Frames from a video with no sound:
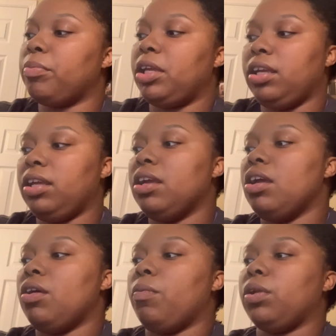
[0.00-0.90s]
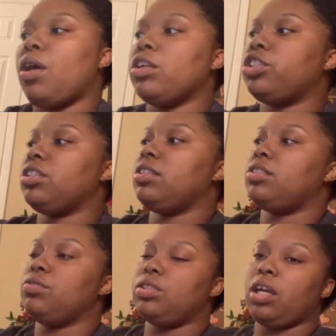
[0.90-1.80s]
me with launching
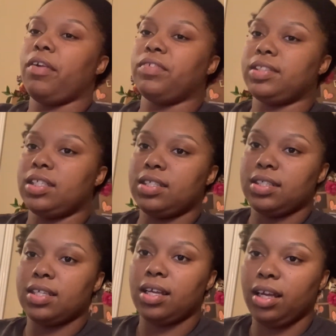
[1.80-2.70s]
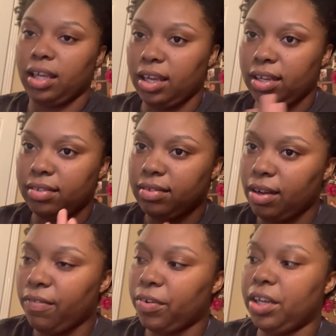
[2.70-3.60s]
these new services. Again,
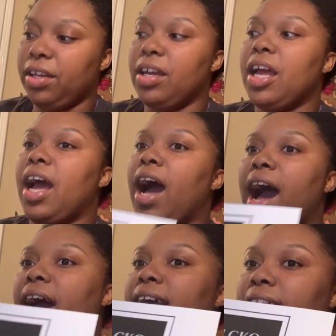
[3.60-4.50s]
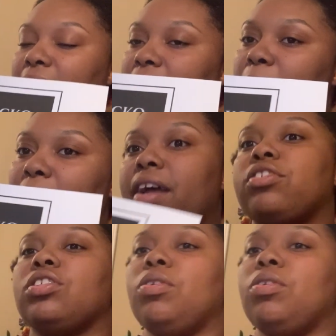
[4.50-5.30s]
don't forget, I am actually